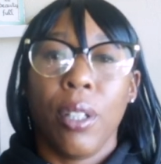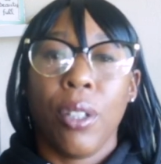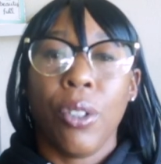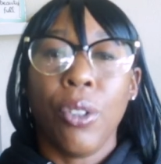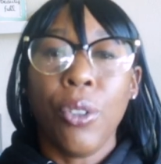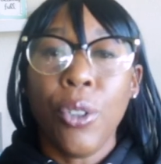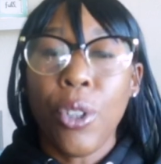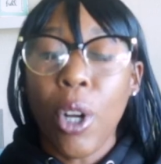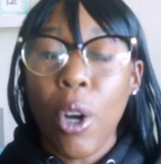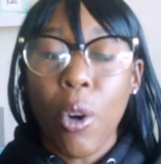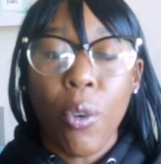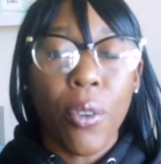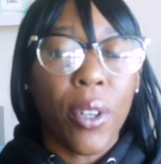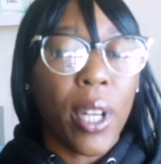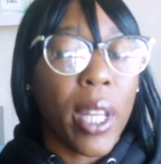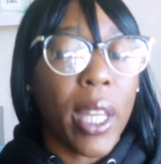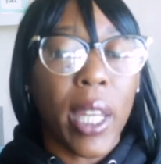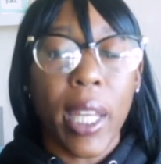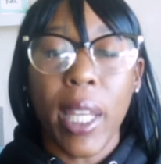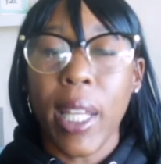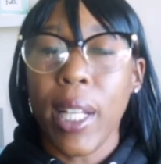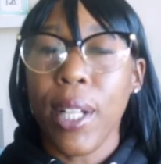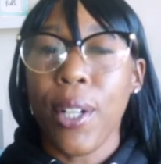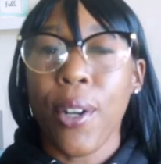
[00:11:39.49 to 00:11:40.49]
You don't
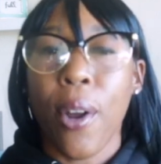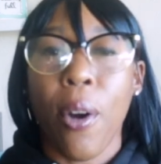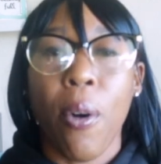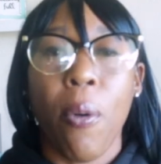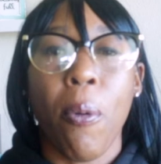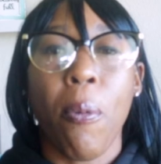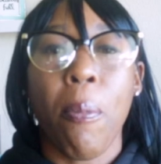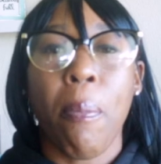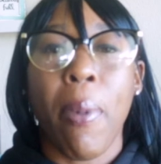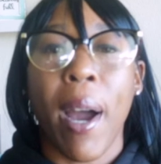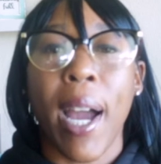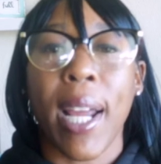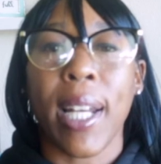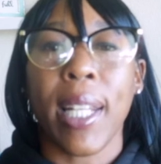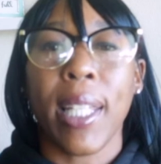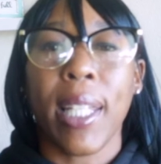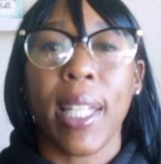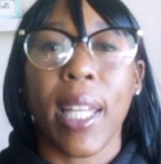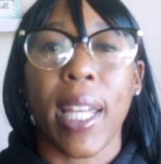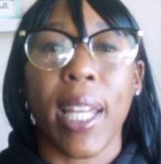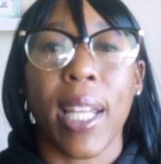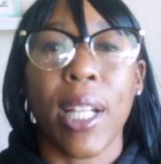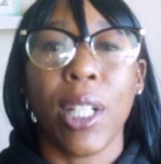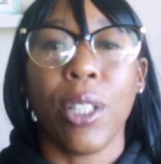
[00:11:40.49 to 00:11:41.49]
need
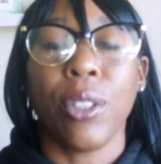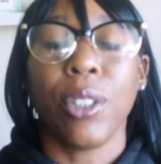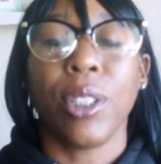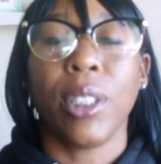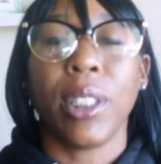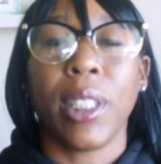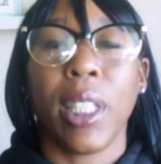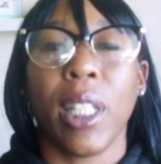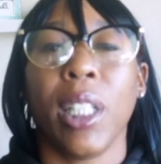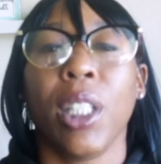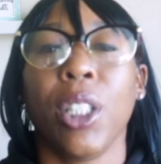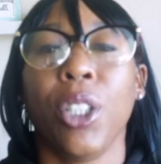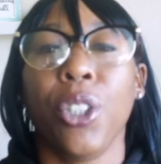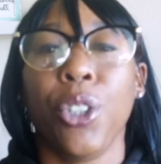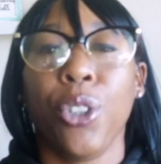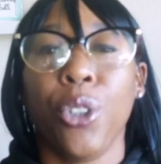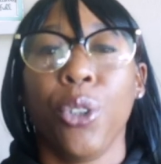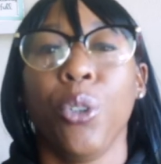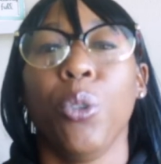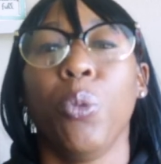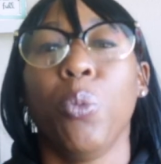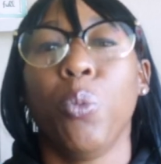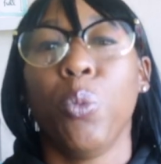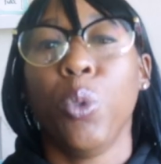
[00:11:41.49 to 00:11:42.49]
nobody else telling
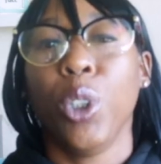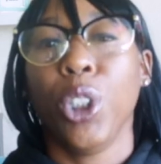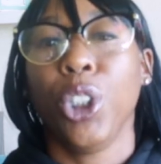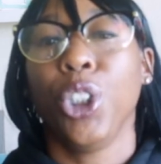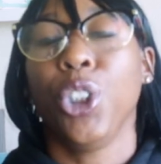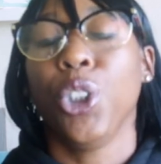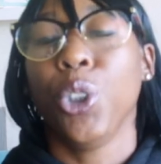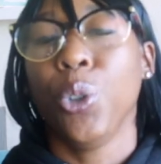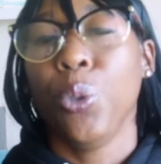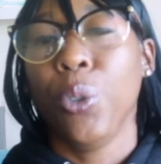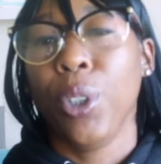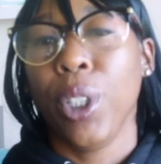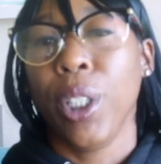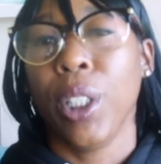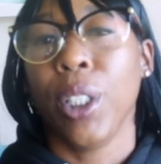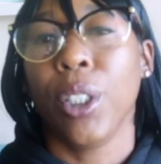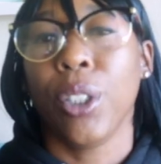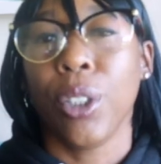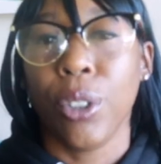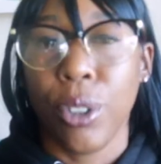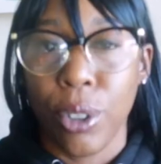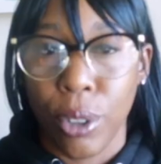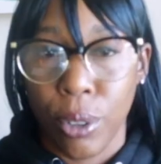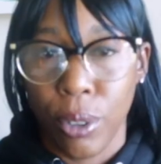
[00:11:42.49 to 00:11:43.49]
you what you
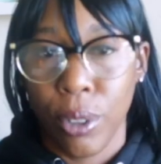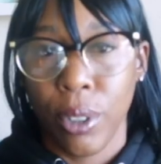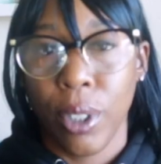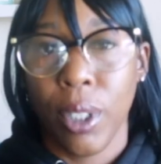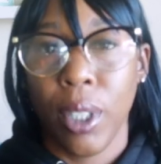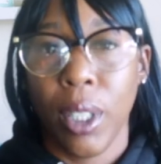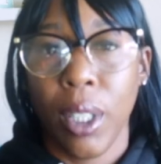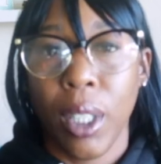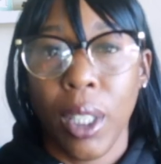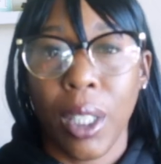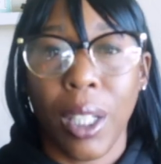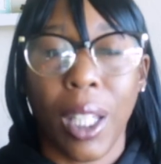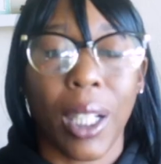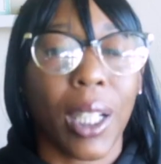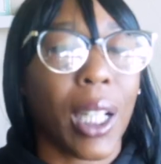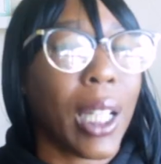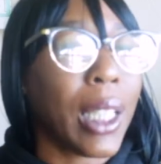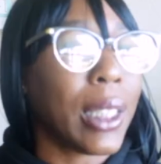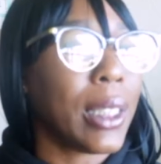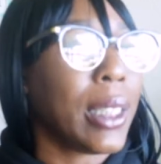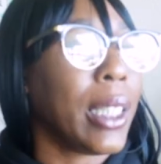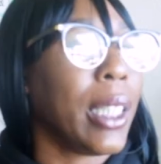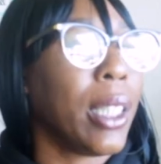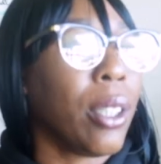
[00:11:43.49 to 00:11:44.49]
need to do. Like
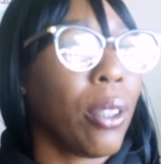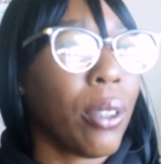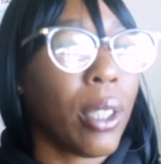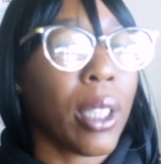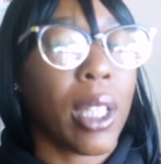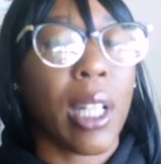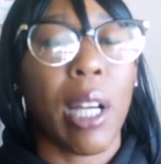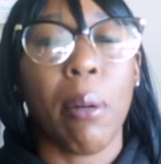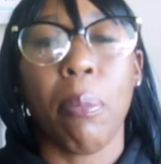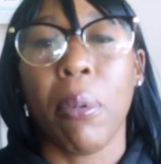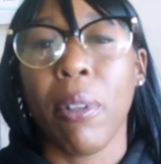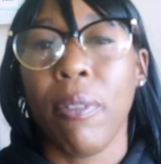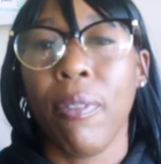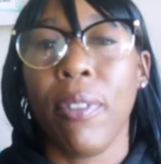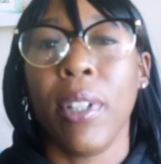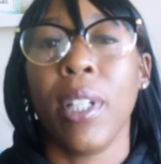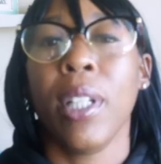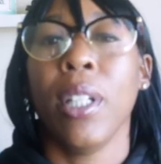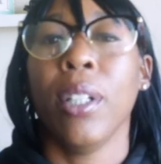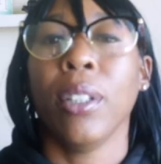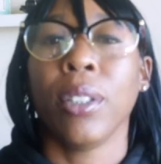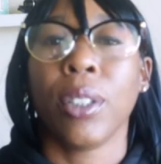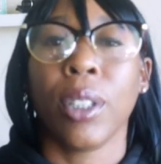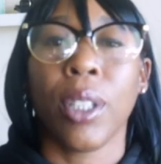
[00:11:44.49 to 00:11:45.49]
I said on a couple of
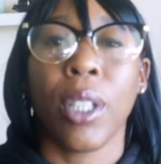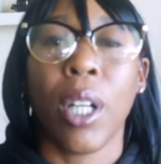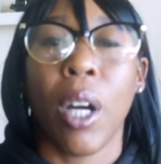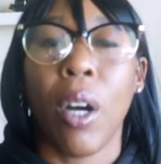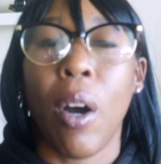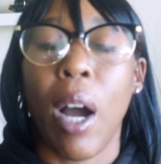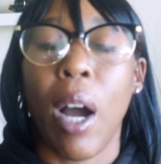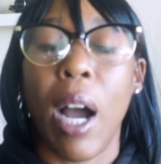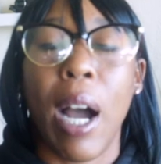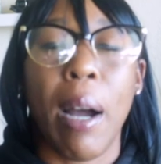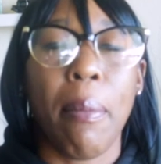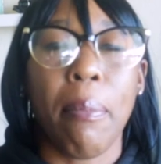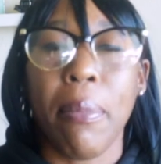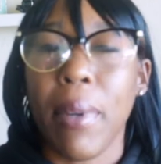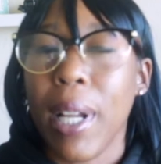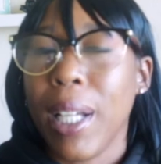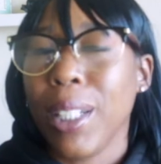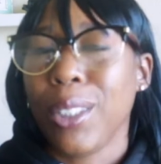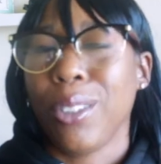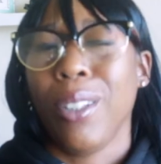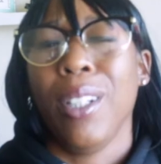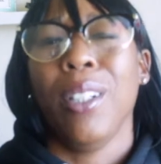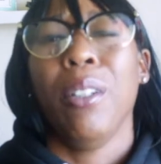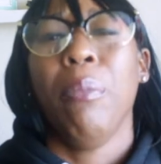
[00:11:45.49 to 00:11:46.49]
videos ago, I'm
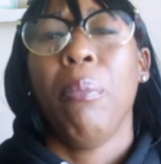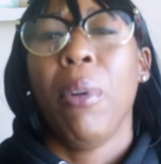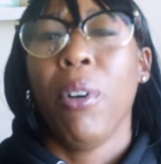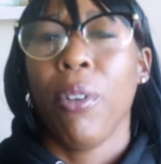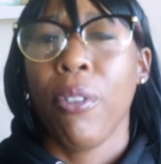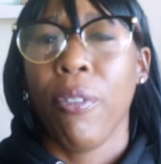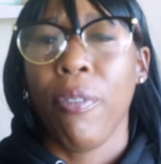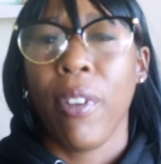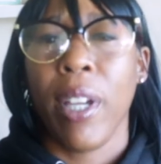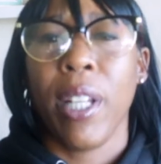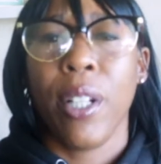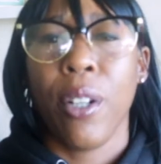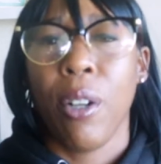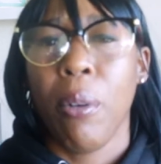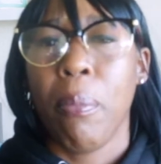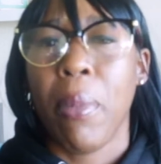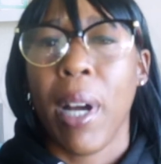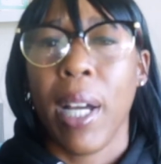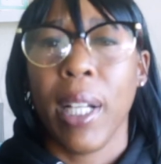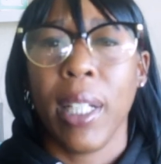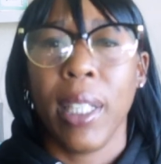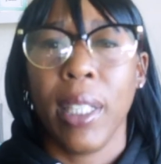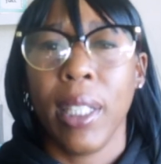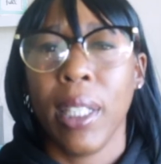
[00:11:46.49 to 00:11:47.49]
not trying to motivate
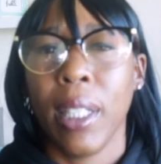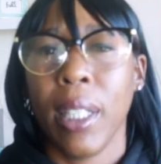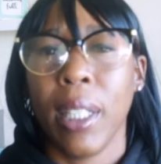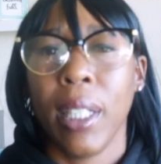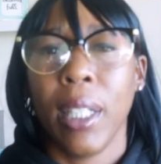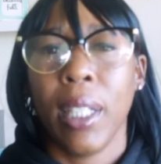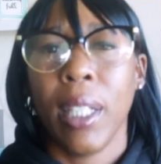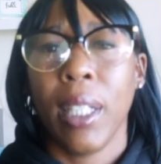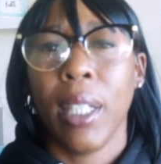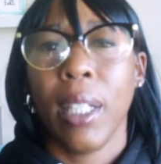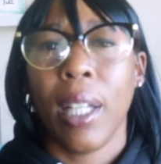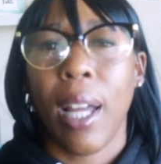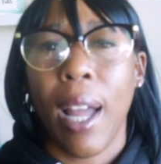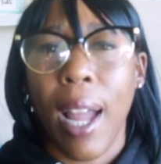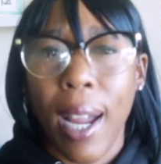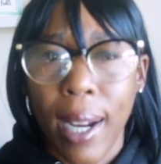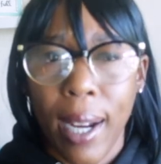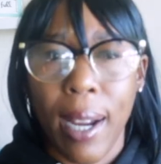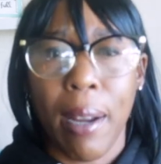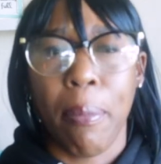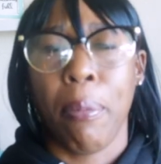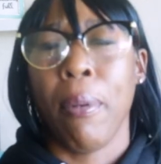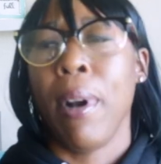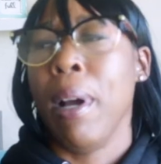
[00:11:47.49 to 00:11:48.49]
nobody. I
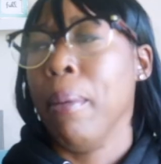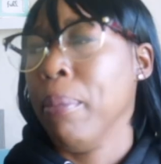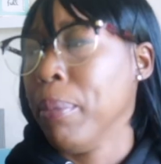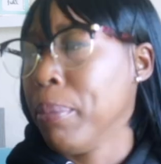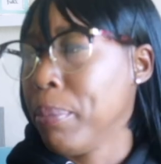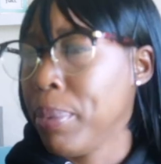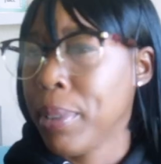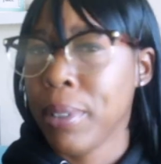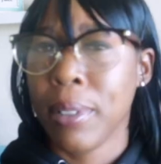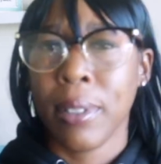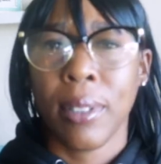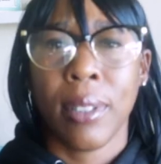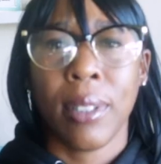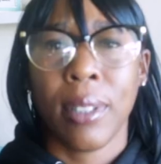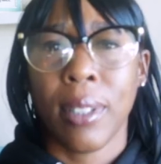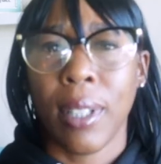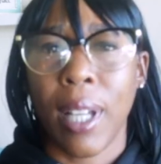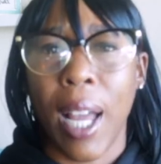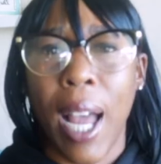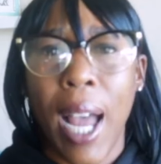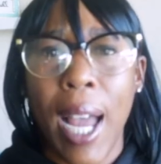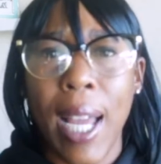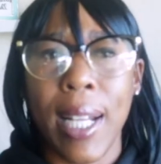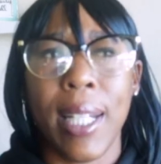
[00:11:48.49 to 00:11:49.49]
got problems.
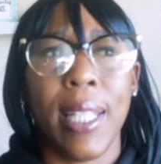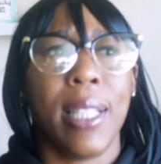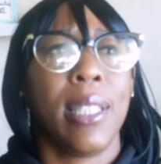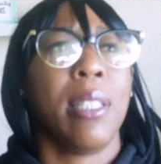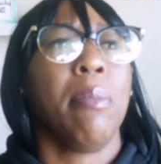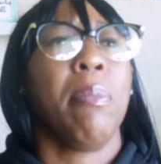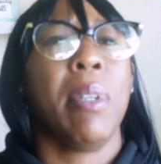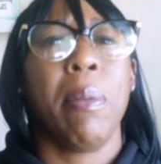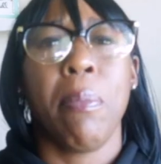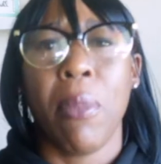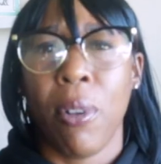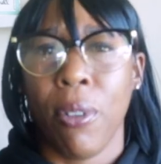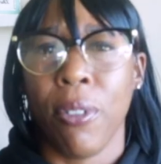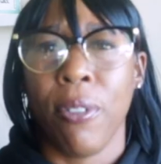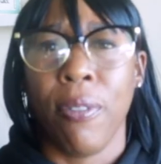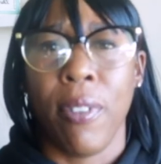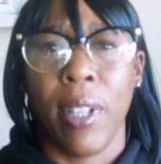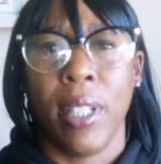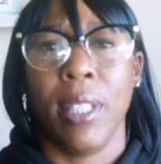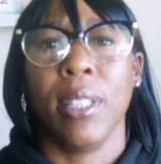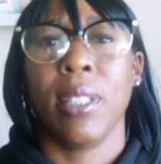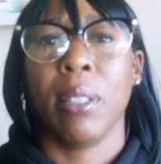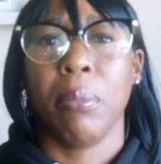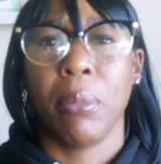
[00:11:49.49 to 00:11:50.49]
I need to be
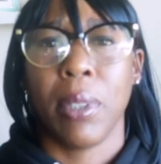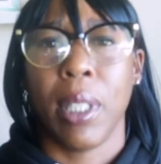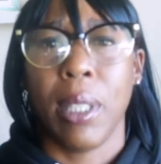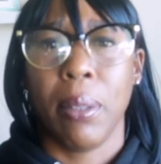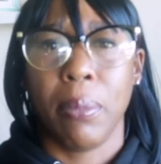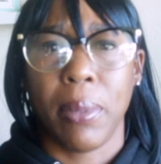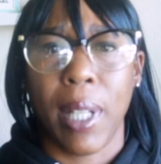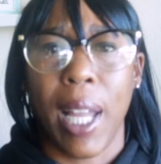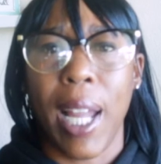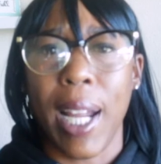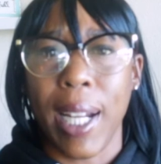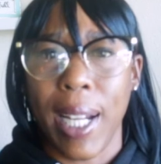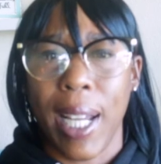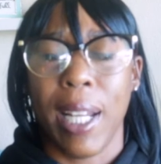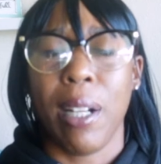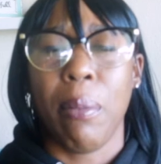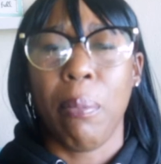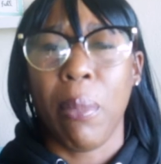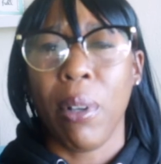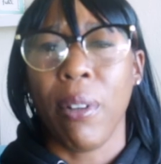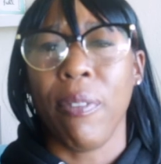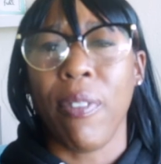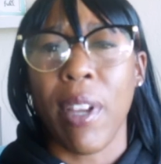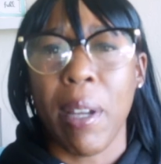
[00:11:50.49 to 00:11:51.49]
motivated sometimes. I gotta
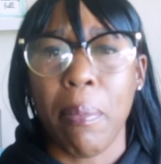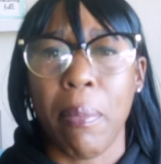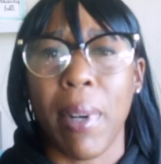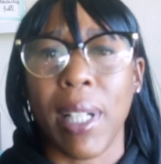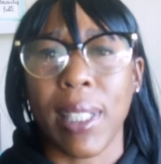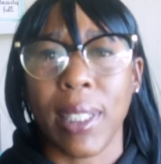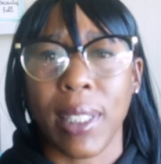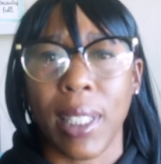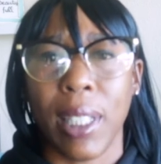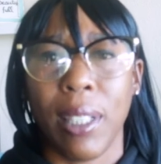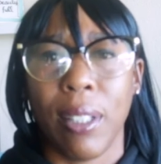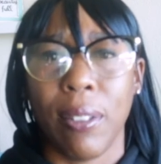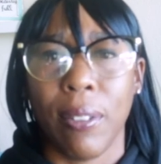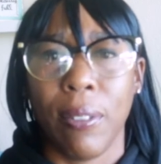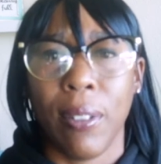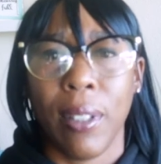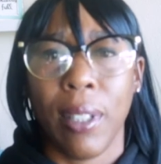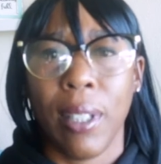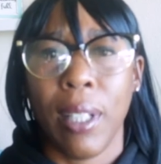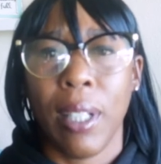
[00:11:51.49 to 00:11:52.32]
motivate myself.